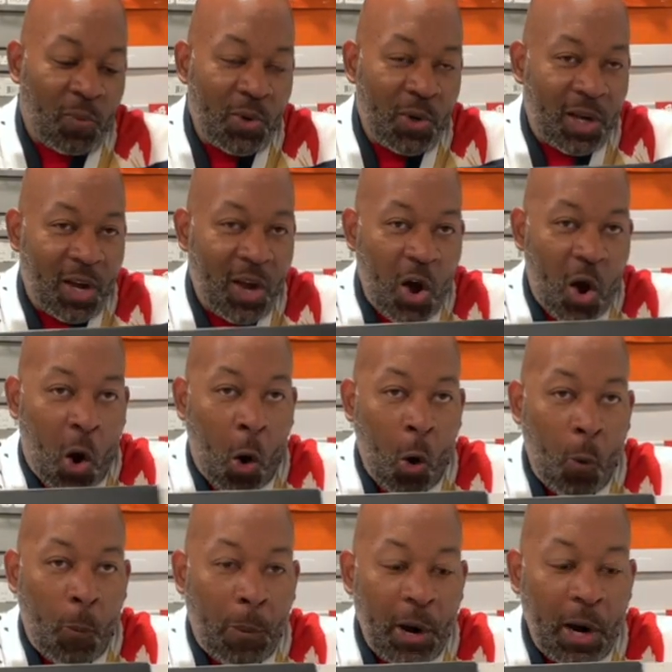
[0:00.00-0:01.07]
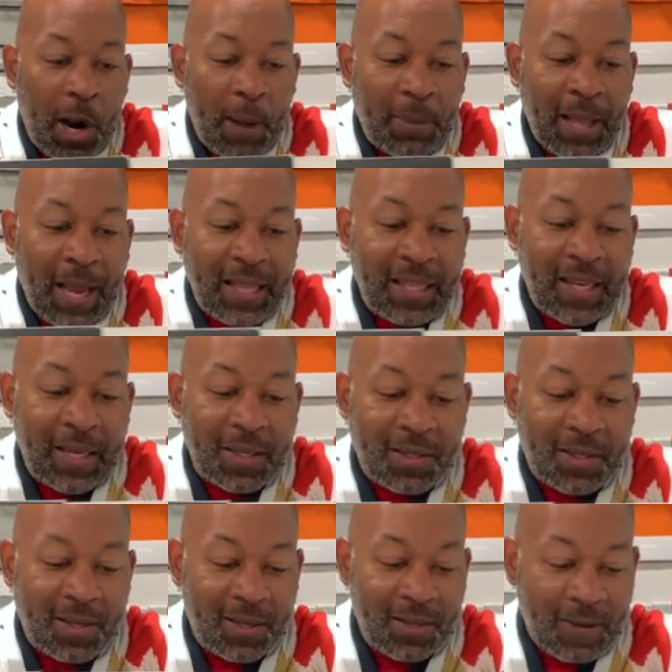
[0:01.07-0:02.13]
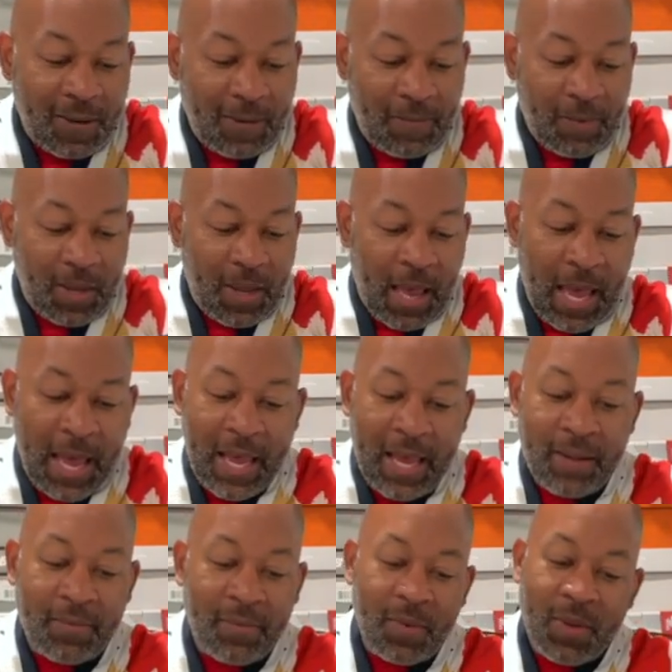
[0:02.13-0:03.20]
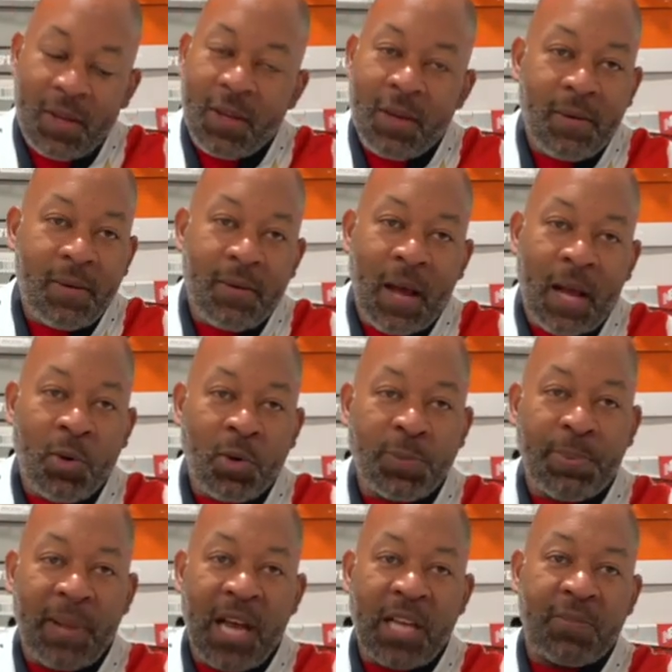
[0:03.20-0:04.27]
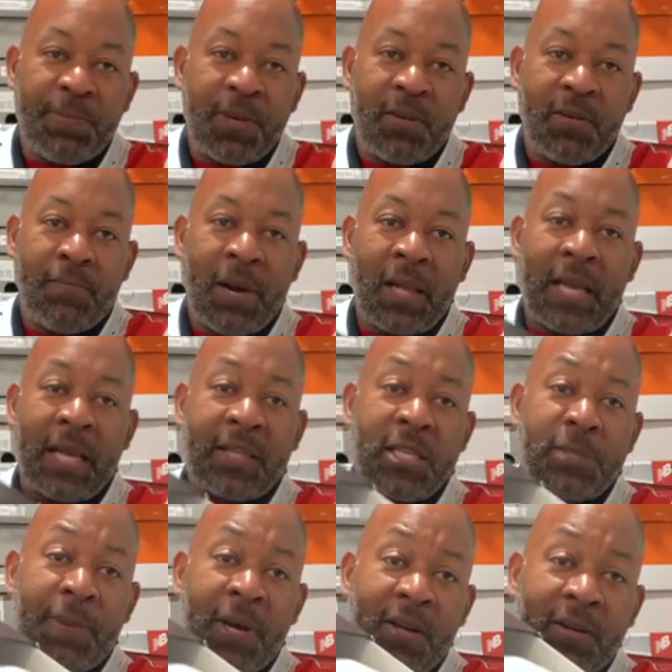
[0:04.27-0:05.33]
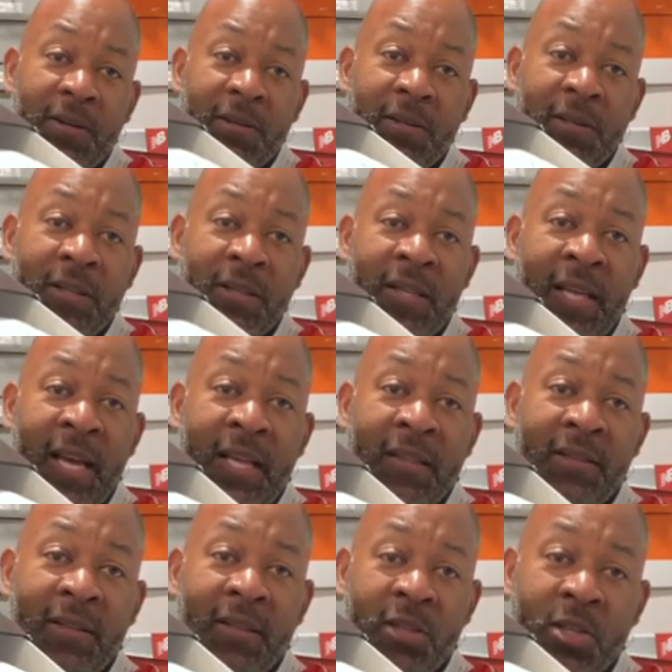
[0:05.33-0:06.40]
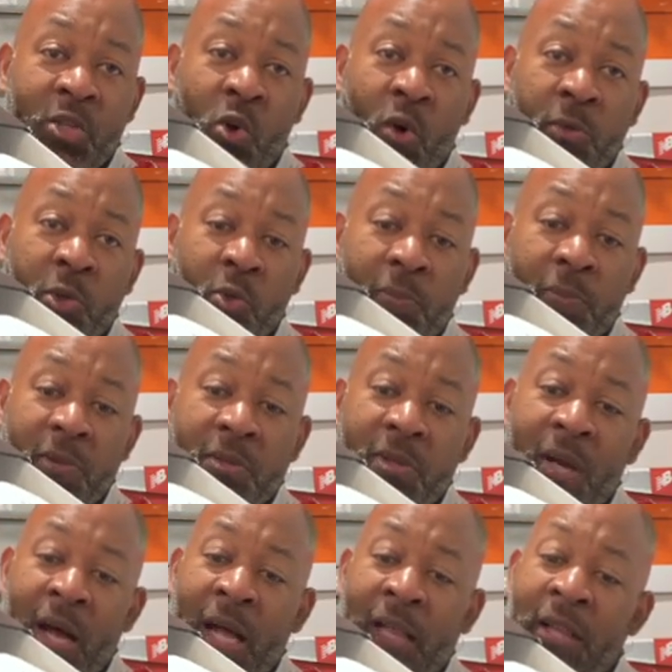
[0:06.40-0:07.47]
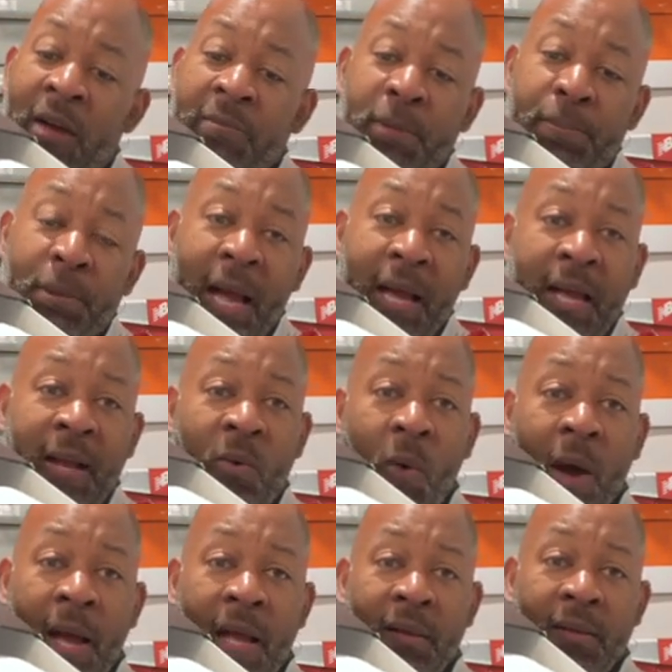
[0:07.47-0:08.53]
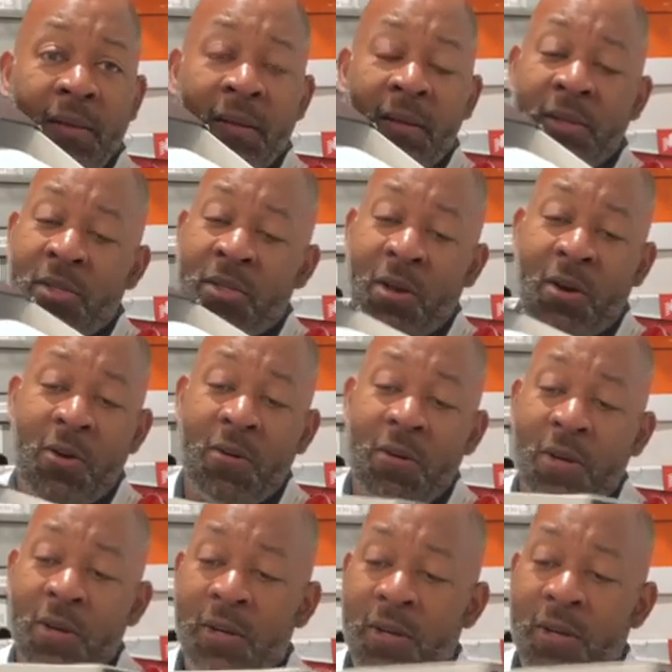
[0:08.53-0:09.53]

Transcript: when you could open it up like this, and I know it's blasphemy, but I like these better than the Stormtroopers. I love the black and the white. So